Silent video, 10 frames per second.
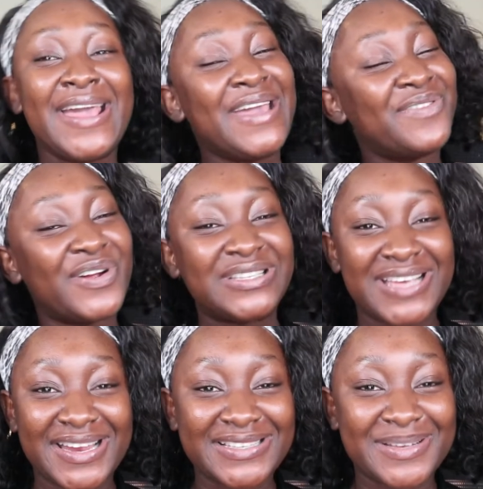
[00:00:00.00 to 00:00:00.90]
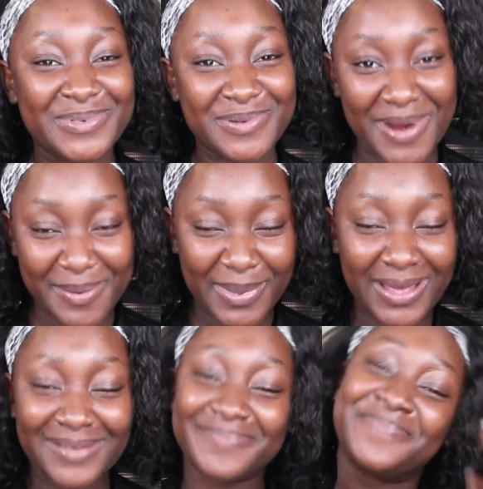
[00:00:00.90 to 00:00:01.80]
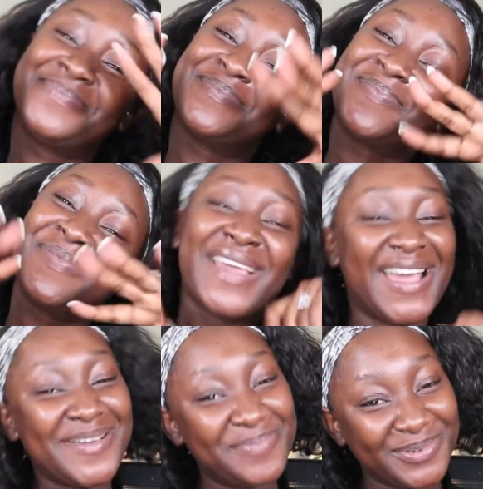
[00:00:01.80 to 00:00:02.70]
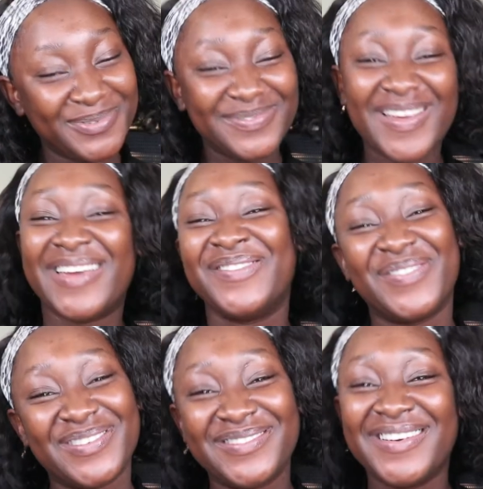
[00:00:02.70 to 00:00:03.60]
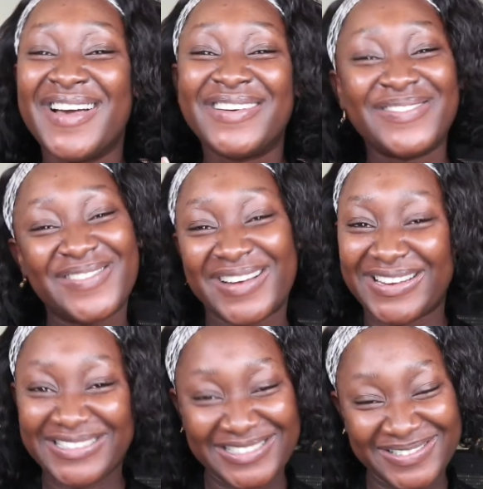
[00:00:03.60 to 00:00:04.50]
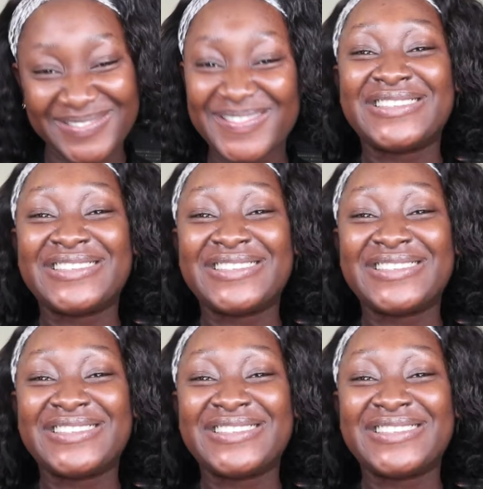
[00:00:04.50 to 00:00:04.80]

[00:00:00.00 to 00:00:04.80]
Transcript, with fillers: If you're a returning subscriber, hey boo, hey boo, what do you do?